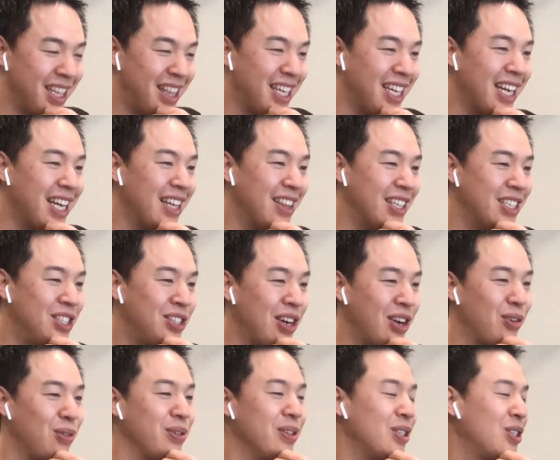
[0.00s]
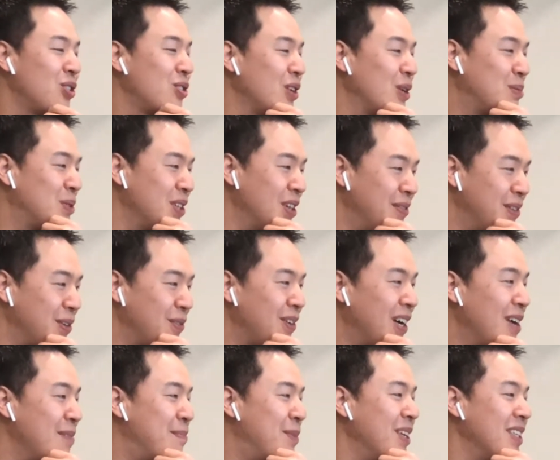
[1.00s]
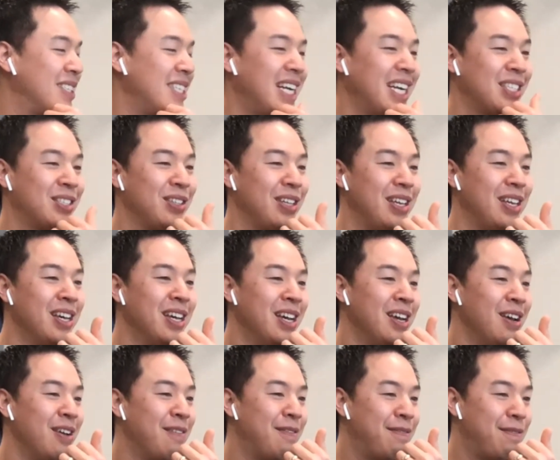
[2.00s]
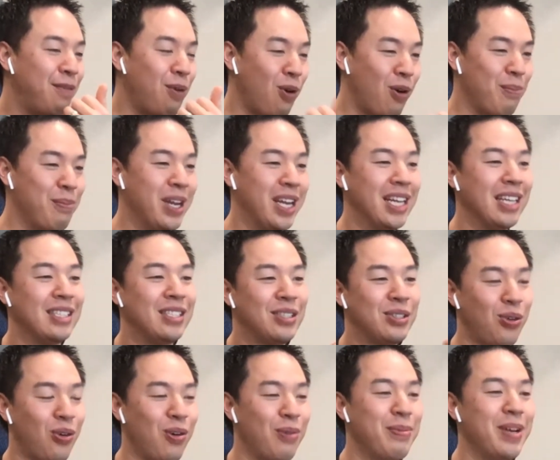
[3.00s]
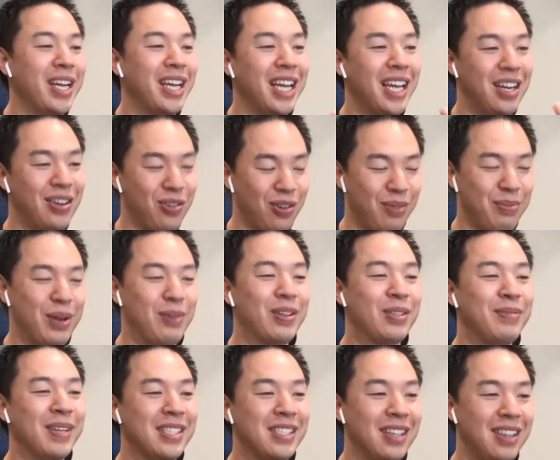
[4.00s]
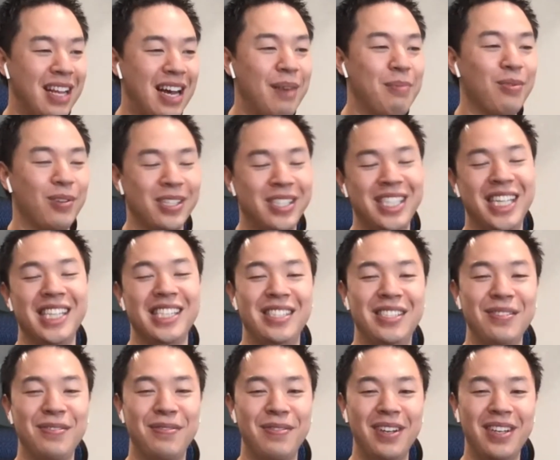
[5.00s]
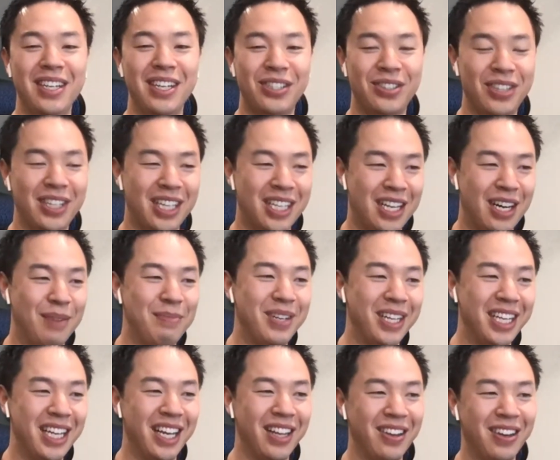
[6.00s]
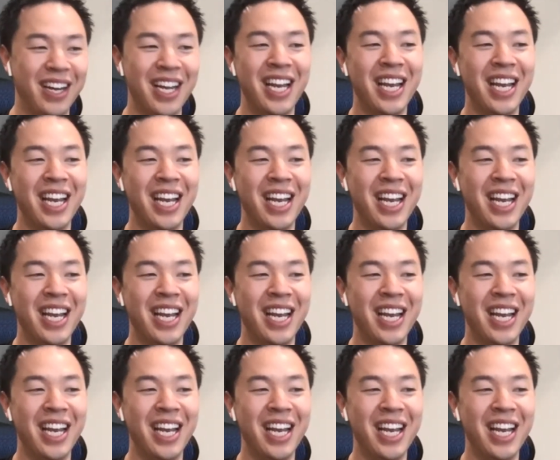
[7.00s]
I think I got the general description of it right, but it's actually forming, storming, and norming, which makes a lot more sense. You initially come together.